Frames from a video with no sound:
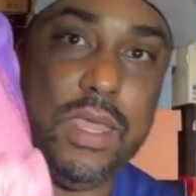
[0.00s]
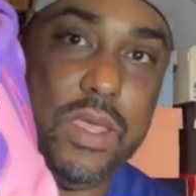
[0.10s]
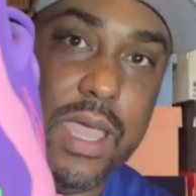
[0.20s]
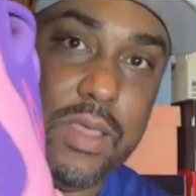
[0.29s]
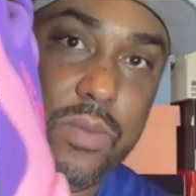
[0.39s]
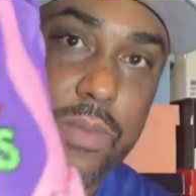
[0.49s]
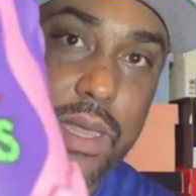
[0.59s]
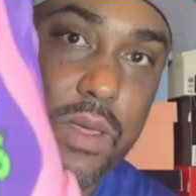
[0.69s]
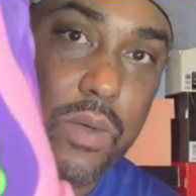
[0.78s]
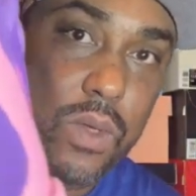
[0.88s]
then you got your
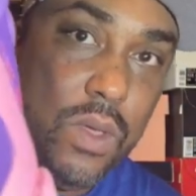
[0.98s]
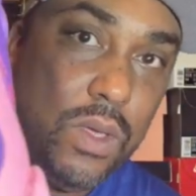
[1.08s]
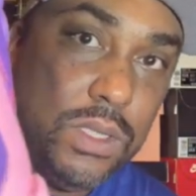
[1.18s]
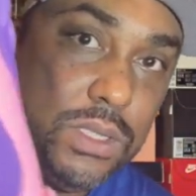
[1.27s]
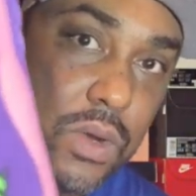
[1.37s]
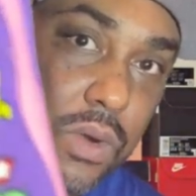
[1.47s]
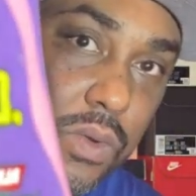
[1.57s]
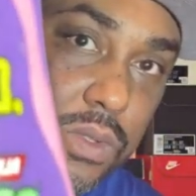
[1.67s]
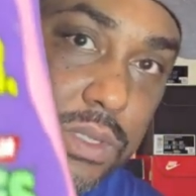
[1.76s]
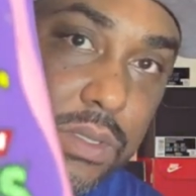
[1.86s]
Mellow
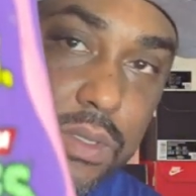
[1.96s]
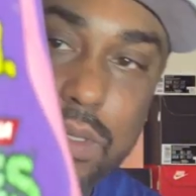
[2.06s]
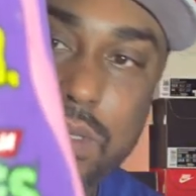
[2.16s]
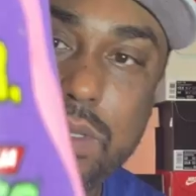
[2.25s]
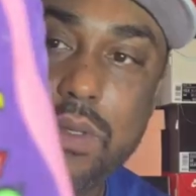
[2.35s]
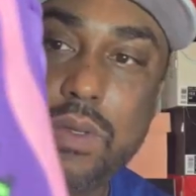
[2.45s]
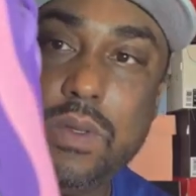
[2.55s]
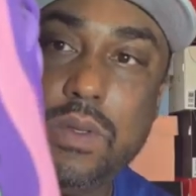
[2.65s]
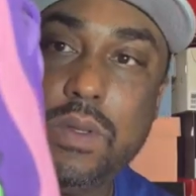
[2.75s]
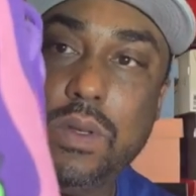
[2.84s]
Turtles
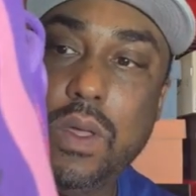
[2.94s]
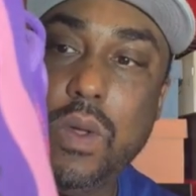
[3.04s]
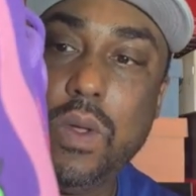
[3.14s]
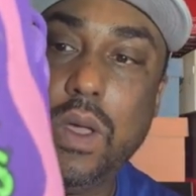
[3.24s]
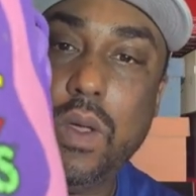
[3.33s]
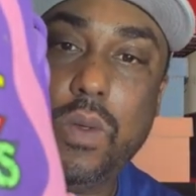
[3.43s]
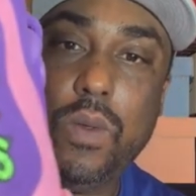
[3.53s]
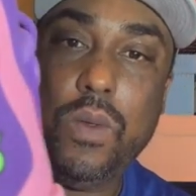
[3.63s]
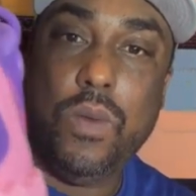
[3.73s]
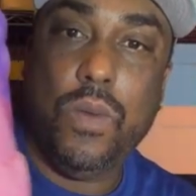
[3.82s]
logo
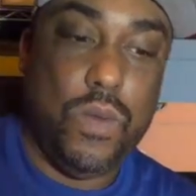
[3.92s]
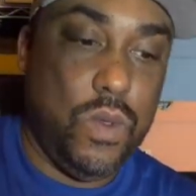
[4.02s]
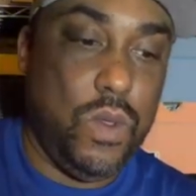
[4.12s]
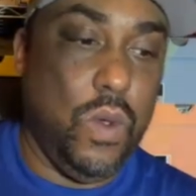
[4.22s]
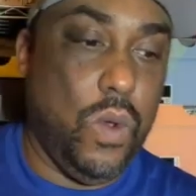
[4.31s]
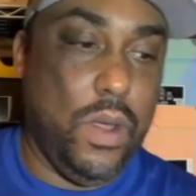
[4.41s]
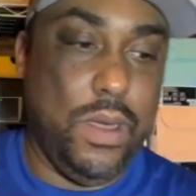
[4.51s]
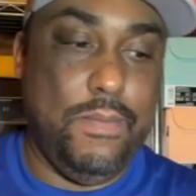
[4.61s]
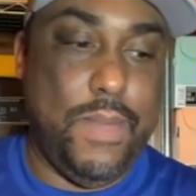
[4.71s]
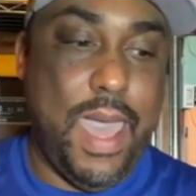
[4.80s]

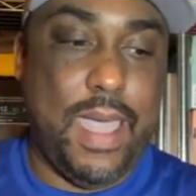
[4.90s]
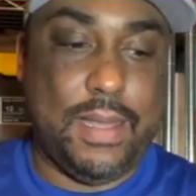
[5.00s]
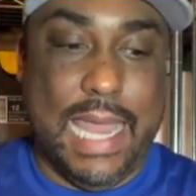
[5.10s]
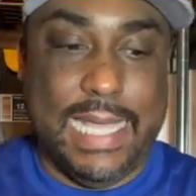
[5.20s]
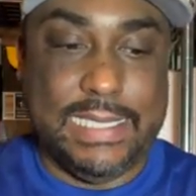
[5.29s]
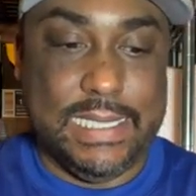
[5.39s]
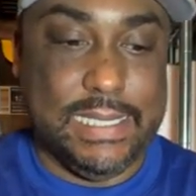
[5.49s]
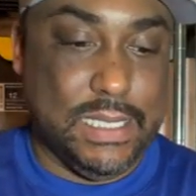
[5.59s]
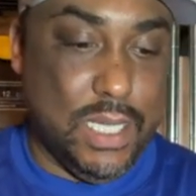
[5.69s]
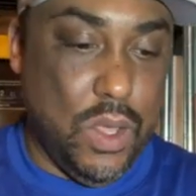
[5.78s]
on the back,
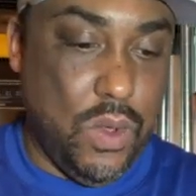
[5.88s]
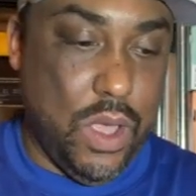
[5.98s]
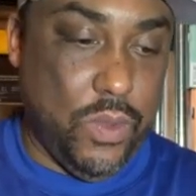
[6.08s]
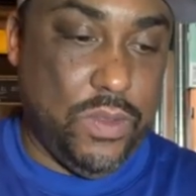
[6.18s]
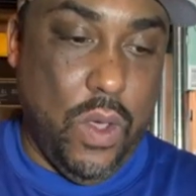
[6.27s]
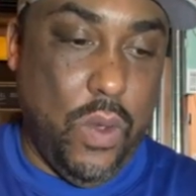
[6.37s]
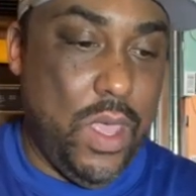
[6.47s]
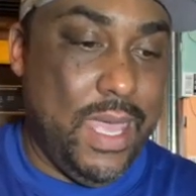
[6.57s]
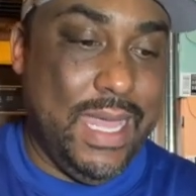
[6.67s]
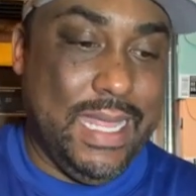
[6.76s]
licensed logo. So,
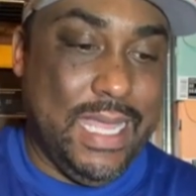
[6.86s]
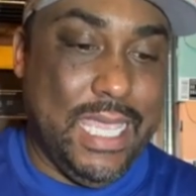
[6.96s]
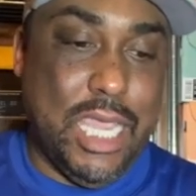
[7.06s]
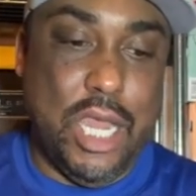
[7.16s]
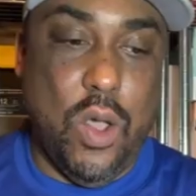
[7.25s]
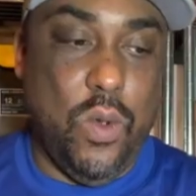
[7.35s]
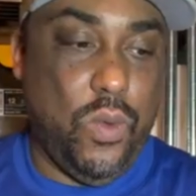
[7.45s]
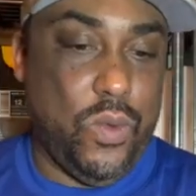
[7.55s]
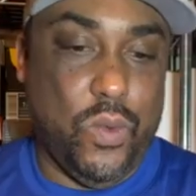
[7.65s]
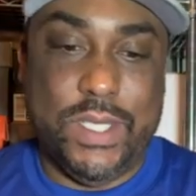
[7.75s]

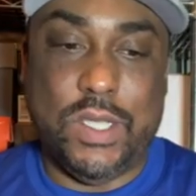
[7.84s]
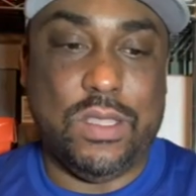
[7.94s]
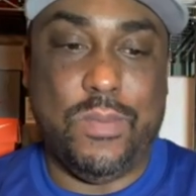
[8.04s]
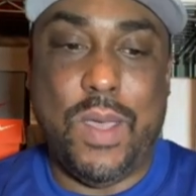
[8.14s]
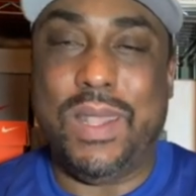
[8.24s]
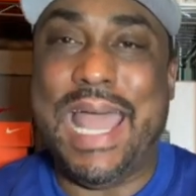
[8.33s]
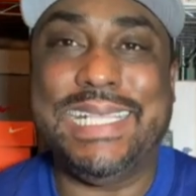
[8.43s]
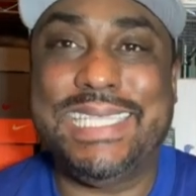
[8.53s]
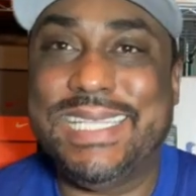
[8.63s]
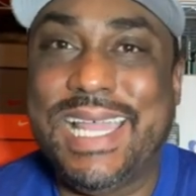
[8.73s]
we talked about
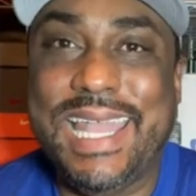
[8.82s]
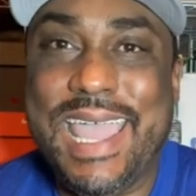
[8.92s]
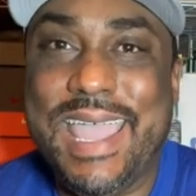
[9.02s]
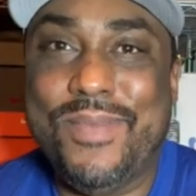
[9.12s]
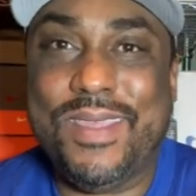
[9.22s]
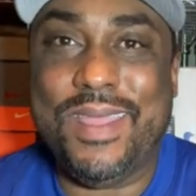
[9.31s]
license collabs